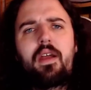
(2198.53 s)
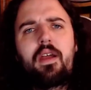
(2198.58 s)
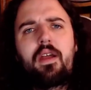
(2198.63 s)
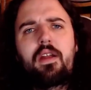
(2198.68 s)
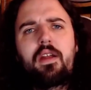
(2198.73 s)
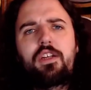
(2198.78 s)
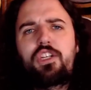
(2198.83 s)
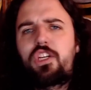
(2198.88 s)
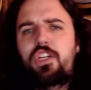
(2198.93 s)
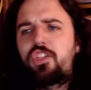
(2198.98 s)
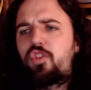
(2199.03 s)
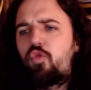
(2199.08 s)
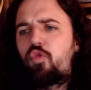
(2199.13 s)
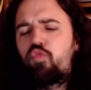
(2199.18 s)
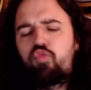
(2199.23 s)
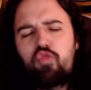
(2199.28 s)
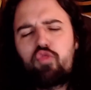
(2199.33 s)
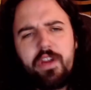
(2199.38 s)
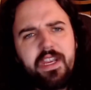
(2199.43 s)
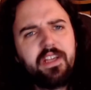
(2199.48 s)
Just a
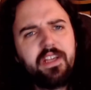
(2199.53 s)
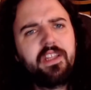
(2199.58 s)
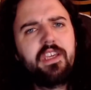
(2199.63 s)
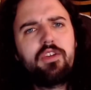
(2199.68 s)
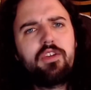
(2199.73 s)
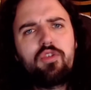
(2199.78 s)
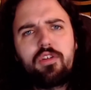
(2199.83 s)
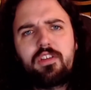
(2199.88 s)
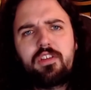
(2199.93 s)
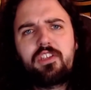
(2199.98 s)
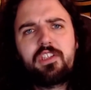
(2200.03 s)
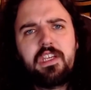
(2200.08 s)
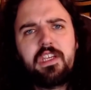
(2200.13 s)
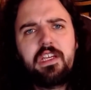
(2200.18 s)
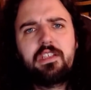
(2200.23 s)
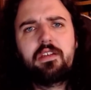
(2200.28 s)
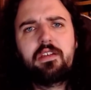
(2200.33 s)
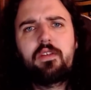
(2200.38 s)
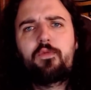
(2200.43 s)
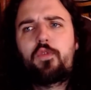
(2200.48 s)
really good
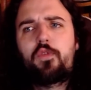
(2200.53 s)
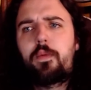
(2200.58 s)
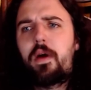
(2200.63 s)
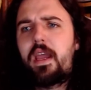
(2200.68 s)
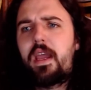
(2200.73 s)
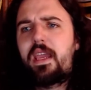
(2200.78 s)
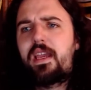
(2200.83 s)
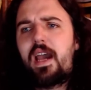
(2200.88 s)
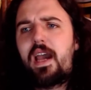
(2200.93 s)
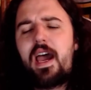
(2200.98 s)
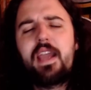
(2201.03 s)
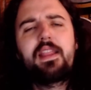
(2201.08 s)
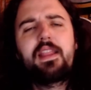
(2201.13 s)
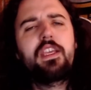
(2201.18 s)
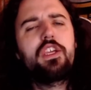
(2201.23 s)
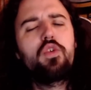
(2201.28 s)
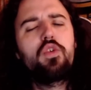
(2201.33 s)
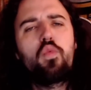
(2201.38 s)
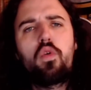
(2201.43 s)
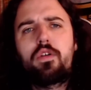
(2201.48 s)
season from a guy that
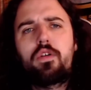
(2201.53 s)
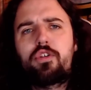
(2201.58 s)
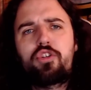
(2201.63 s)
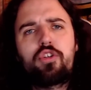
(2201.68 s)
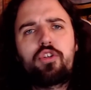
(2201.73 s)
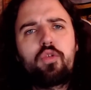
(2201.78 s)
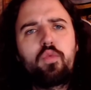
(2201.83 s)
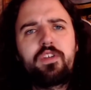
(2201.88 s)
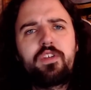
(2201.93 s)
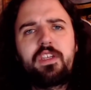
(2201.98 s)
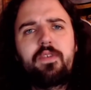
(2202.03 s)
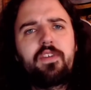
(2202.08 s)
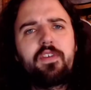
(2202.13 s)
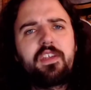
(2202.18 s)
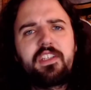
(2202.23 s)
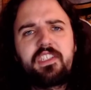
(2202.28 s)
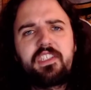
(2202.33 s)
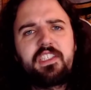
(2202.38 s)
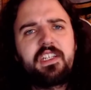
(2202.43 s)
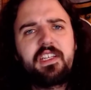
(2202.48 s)
you weren't sure was even going
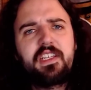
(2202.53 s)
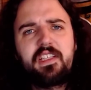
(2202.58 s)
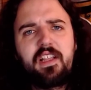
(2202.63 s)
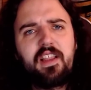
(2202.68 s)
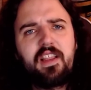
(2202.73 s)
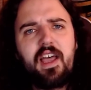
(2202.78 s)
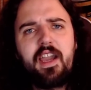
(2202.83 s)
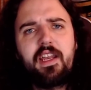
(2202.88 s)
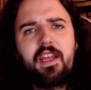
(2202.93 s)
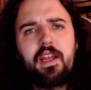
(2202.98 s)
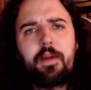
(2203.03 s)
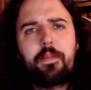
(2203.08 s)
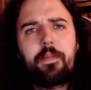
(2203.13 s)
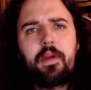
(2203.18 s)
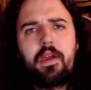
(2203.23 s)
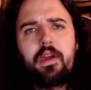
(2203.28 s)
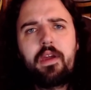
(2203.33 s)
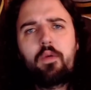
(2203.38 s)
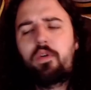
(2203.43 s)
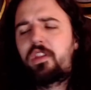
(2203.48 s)
to stick in the lineup.
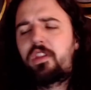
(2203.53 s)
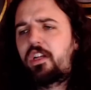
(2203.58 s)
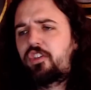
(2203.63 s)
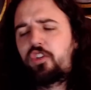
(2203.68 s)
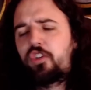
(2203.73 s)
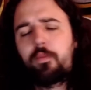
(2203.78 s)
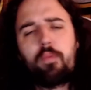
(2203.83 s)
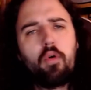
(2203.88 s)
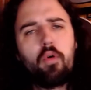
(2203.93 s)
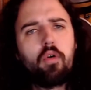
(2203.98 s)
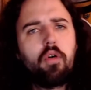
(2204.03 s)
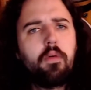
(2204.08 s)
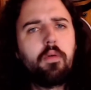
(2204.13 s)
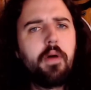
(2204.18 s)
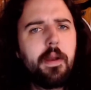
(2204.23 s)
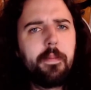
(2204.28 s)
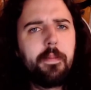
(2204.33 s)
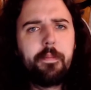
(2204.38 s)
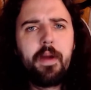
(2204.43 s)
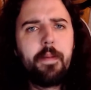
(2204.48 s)
We thought
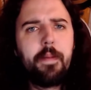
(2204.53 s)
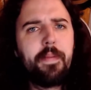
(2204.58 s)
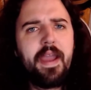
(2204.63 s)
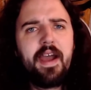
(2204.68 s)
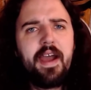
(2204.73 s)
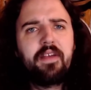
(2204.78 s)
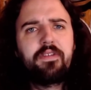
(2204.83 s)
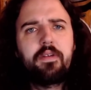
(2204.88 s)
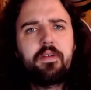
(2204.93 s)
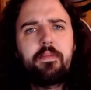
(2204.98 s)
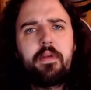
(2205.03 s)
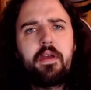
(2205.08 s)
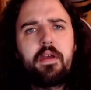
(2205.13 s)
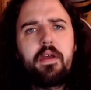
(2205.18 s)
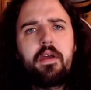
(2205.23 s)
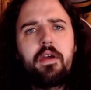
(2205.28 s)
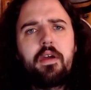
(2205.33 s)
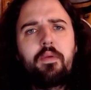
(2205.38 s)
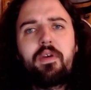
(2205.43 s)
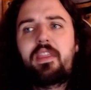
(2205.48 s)
Zaboral might pass him.
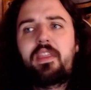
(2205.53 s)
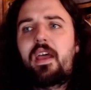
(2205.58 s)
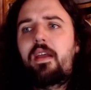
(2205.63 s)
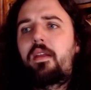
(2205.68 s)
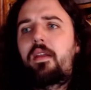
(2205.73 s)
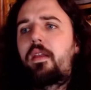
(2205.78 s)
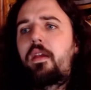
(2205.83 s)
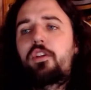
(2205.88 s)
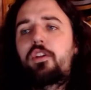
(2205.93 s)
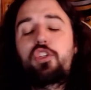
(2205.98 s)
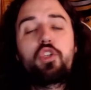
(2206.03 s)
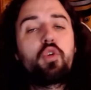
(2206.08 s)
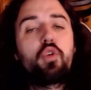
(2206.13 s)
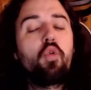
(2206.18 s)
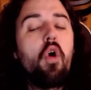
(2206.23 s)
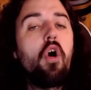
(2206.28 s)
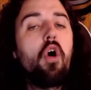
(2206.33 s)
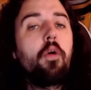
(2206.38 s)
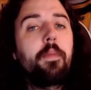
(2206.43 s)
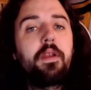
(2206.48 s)
We thought
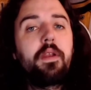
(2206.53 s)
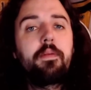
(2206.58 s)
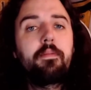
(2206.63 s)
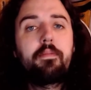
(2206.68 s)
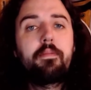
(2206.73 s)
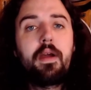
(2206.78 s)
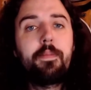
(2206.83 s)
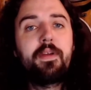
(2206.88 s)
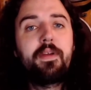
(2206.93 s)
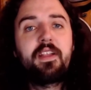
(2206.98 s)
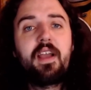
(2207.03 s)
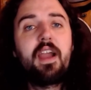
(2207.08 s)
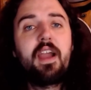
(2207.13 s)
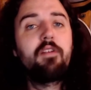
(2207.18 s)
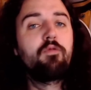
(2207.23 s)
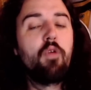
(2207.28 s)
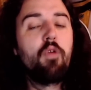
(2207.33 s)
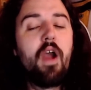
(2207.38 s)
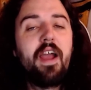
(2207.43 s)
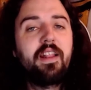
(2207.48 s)
Strawman might be the guy.
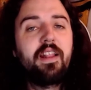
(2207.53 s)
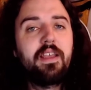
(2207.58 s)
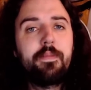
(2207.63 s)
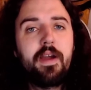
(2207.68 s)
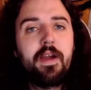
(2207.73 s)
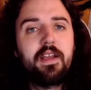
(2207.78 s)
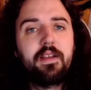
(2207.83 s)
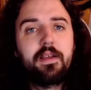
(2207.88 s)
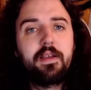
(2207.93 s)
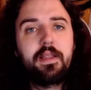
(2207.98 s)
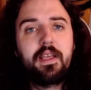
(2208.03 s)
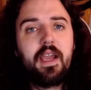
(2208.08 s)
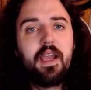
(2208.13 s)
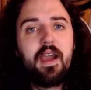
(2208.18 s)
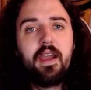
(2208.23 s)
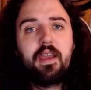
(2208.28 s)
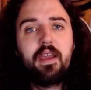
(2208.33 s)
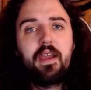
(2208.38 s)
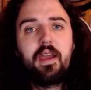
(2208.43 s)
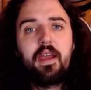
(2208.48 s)
Riley might be the
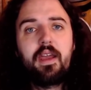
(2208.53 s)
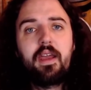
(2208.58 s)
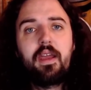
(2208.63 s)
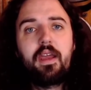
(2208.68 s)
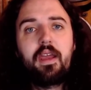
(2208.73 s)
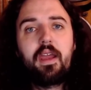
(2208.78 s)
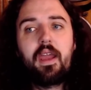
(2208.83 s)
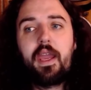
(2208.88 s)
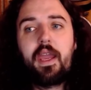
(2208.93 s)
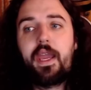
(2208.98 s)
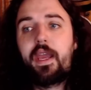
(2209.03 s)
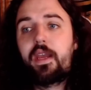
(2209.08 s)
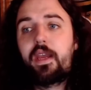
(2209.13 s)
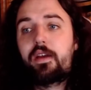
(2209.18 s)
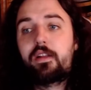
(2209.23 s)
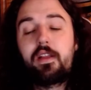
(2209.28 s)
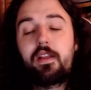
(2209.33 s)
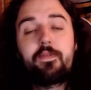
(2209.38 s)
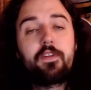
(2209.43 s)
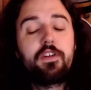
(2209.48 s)
guy. And
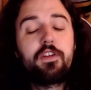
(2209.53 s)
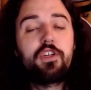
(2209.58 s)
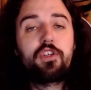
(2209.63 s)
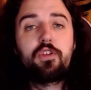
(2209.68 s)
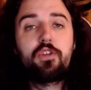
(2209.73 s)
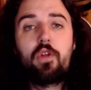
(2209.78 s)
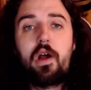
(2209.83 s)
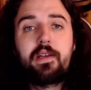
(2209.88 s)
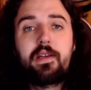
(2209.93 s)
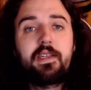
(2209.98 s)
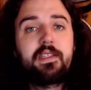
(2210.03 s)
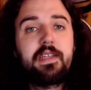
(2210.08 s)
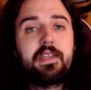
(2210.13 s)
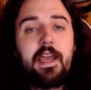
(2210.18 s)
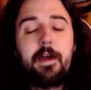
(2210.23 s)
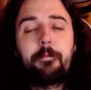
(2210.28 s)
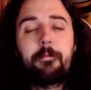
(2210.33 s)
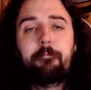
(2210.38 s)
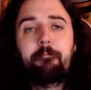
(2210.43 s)
Clifton just locked it down.